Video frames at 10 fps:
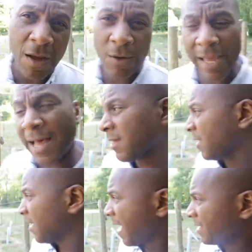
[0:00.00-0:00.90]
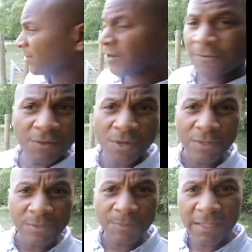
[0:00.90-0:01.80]
Oh yeah, I don't know if you
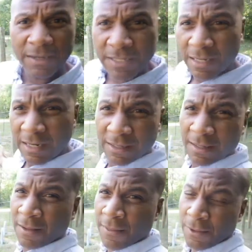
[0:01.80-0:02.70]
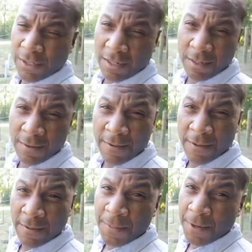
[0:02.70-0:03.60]
noticed but there's a there's a
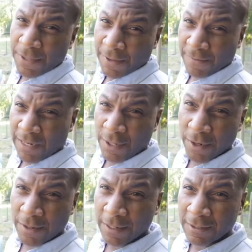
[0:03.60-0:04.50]
there's a vineyard